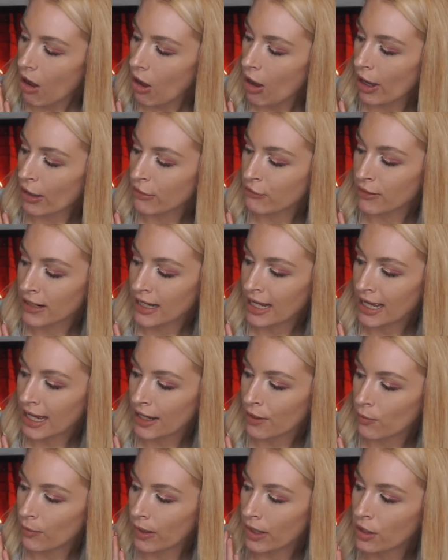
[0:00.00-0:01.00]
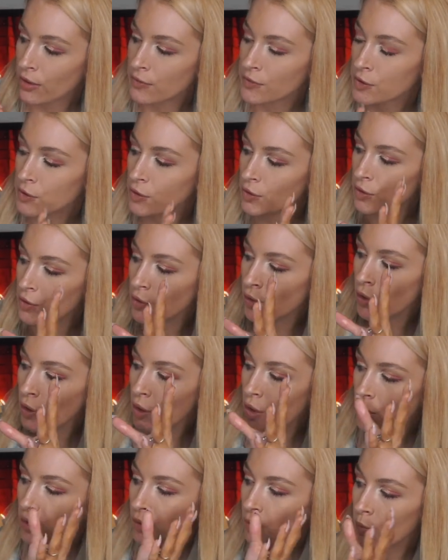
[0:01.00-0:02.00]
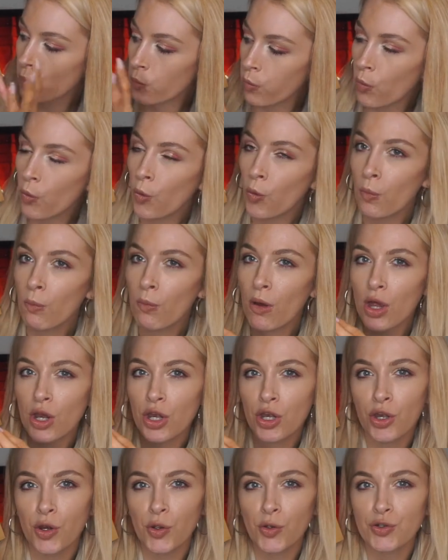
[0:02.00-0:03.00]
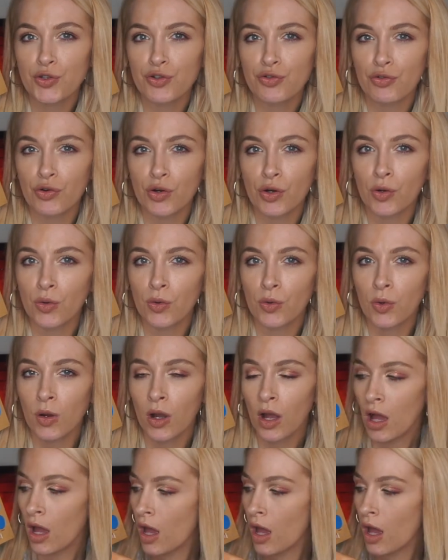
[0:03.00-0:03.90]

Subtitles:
I really cannot wait. You've got your warm, neutral